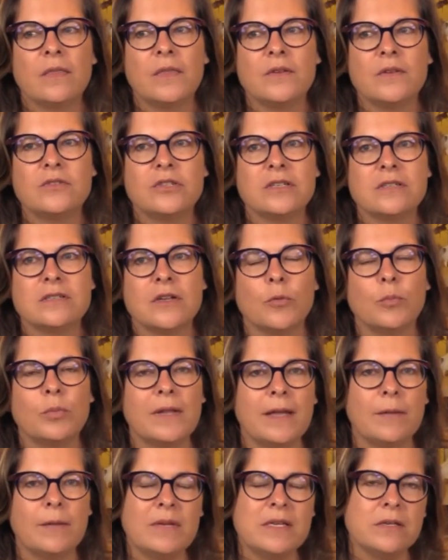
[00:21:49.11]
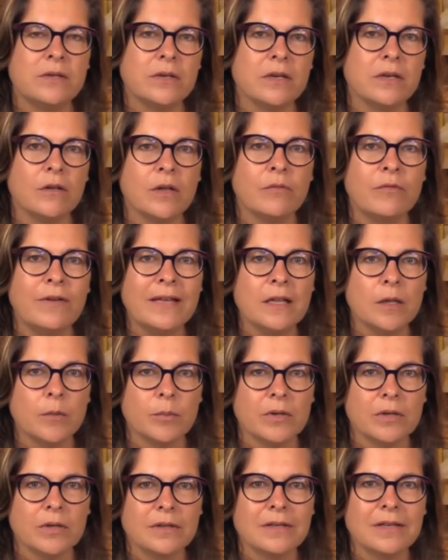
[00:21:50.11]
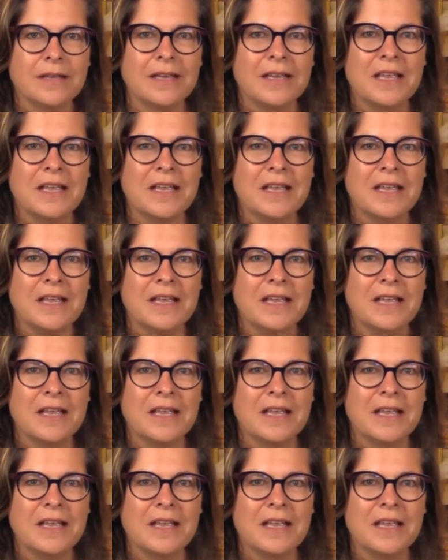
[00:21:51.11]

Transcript: there's just no plant material available.